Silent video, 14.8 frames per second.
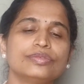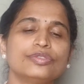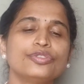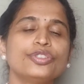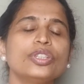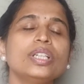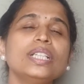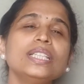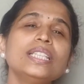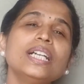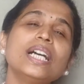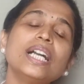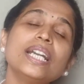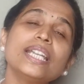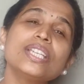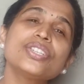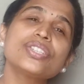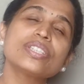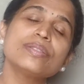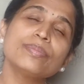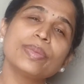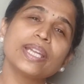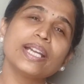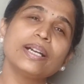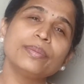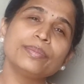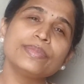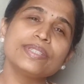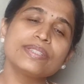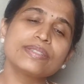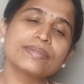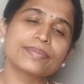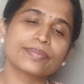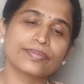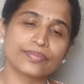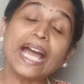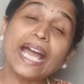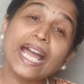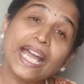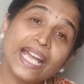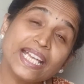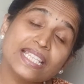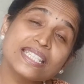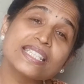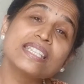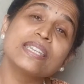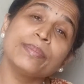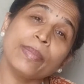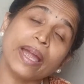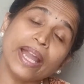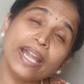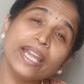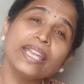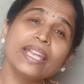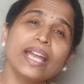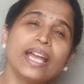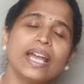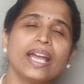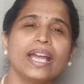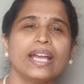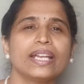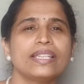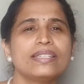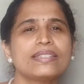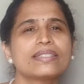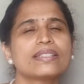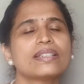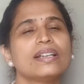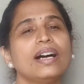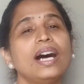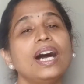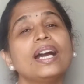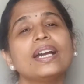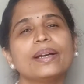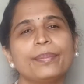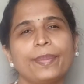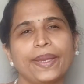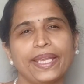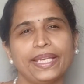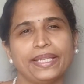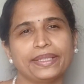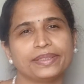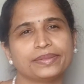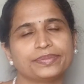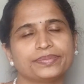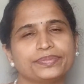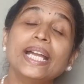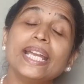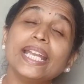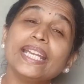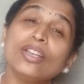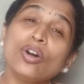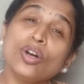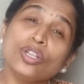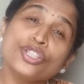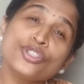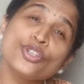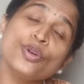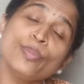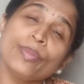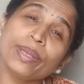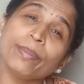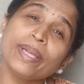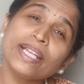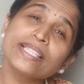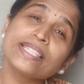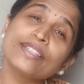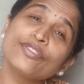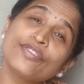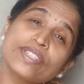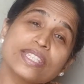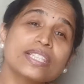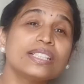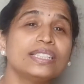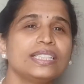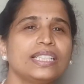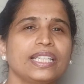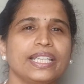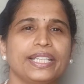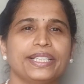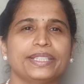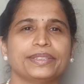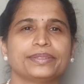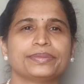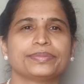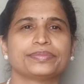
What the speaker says: fuel the addiction becomes as demanding as hunger pain. It also mimics a physical need